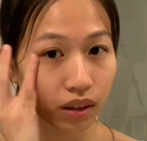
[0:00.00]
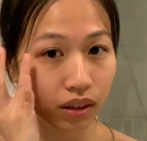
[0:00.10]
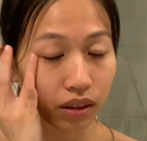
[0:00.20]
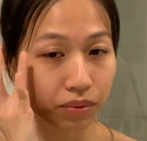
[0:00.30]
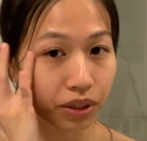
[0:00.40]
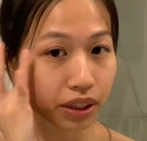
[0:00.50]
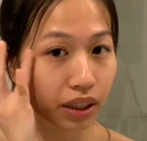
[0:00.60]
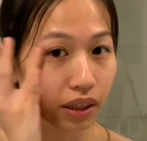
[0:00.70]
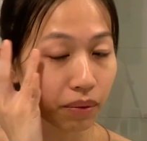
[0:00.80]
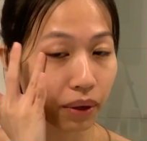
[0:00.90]
I'm just
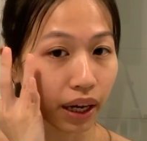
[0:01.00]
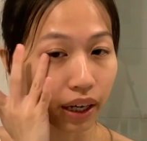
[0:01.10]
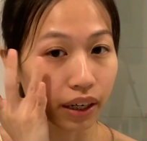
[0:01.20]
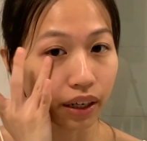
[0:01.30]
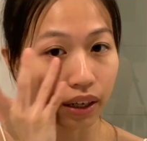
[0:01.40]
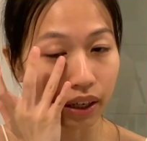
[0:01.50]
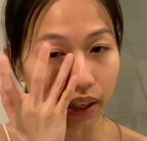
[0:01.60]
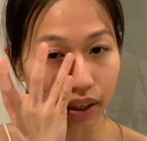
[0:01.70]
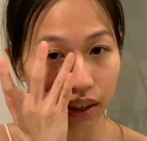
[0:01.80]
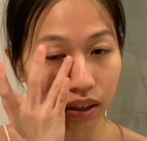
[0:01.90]
gonna pat it
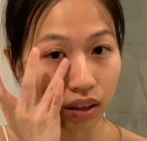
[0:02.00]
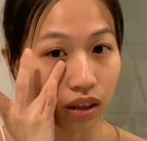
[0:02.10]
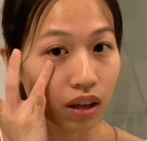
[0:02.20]
in